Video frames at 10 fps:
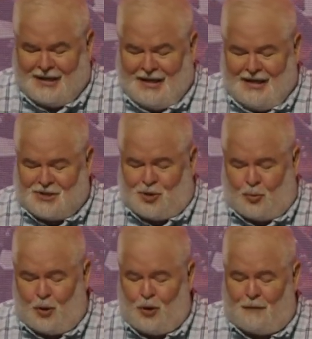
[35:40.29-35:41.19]
is the
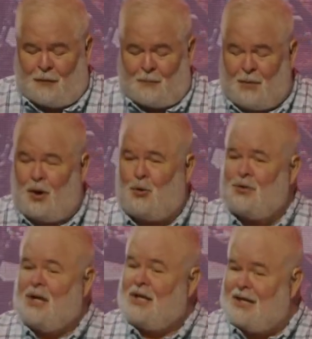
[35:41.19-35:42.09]
word for both
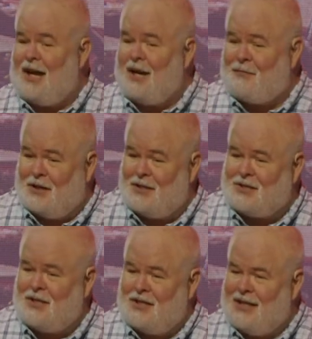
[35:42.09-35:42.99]

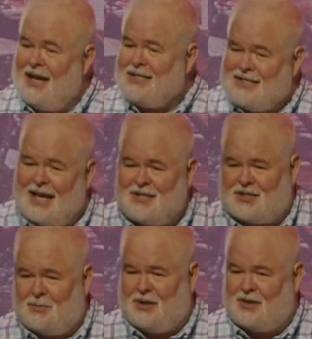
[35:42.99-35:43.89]
covenant and
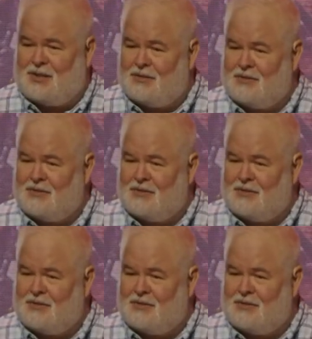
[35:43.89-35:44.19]
testament.